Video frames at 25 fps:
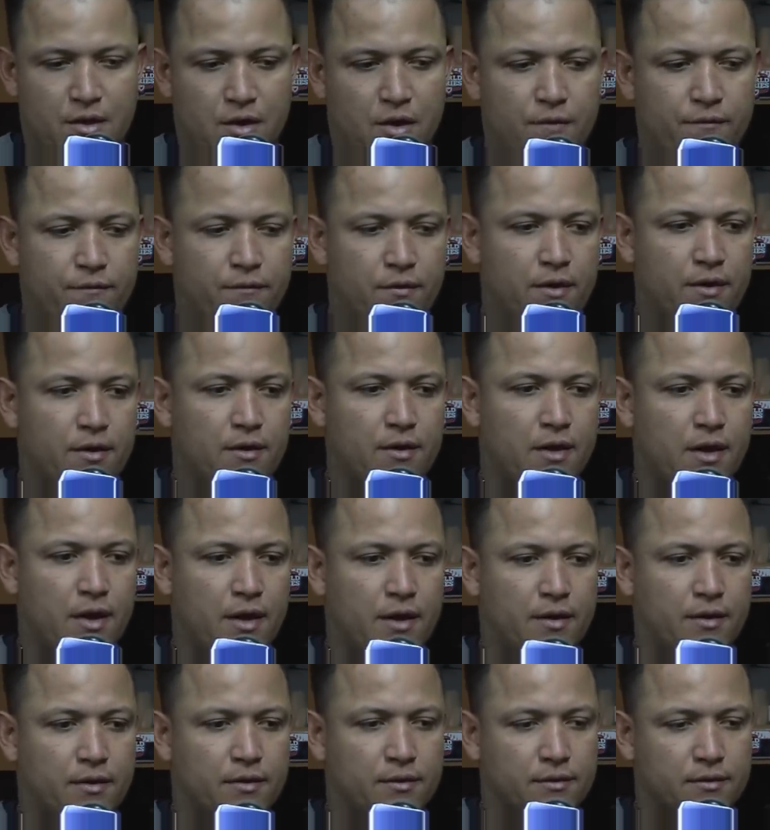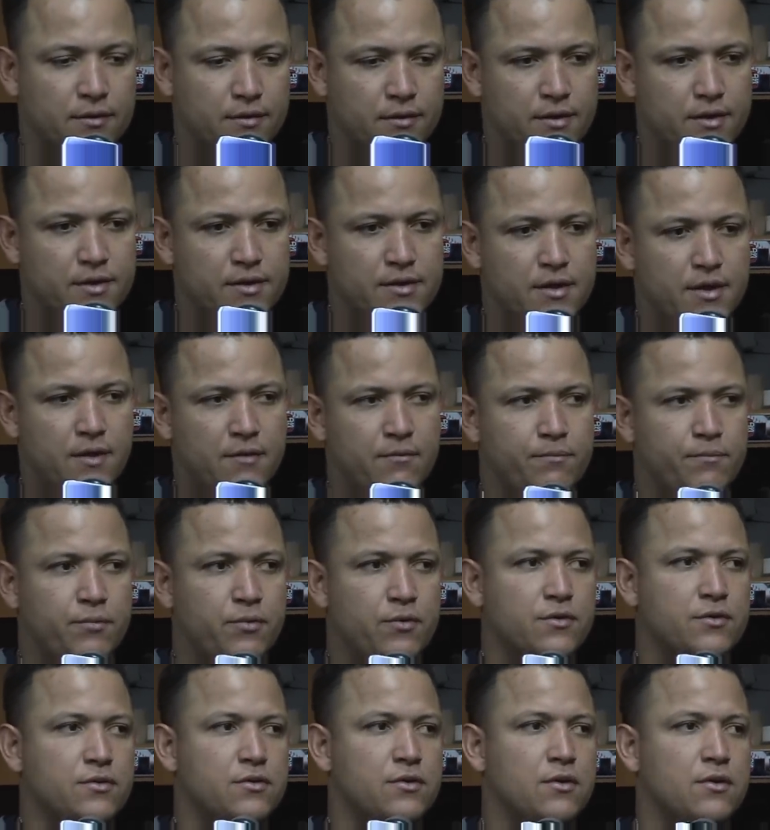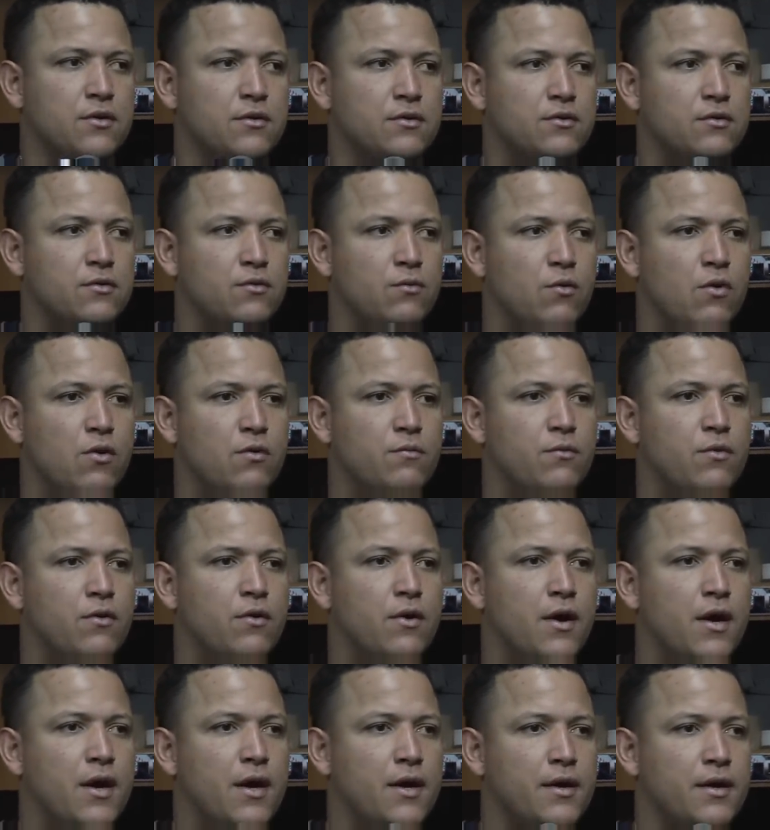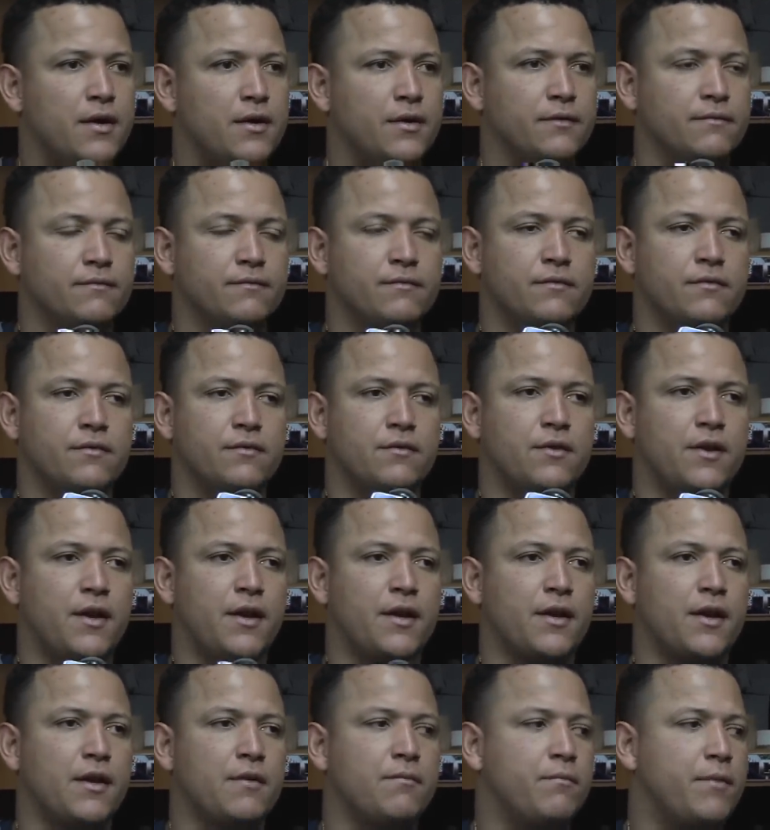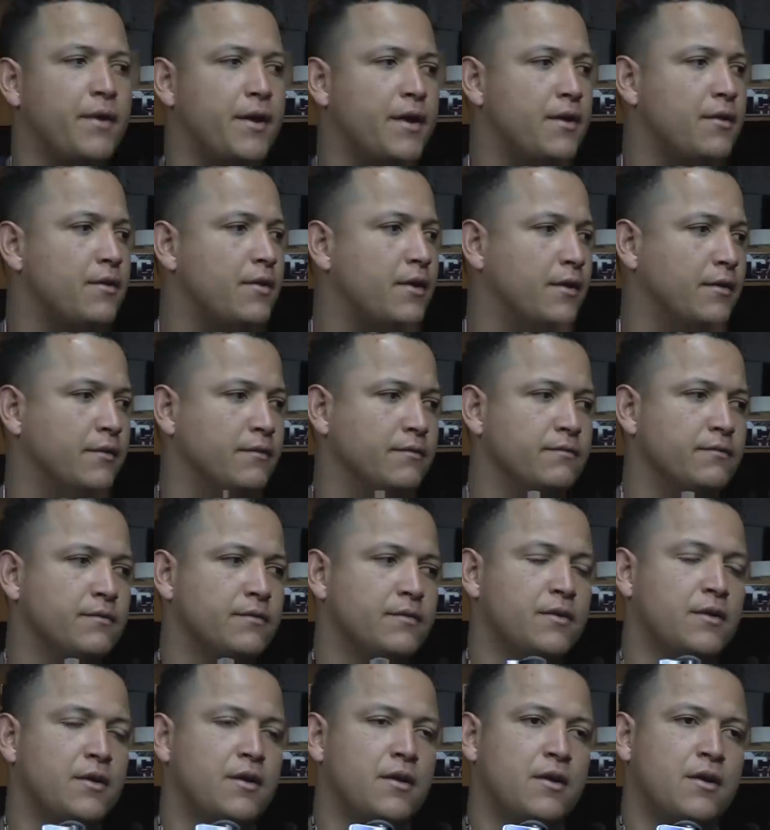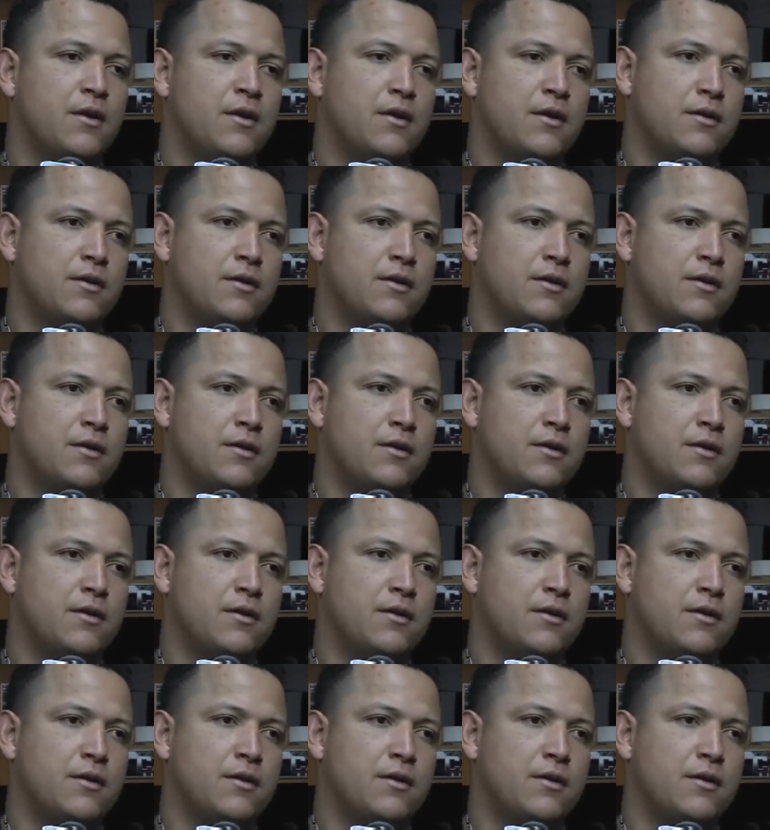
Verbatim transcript: hopefully, like this can push us to work more hard and try to get better. And um,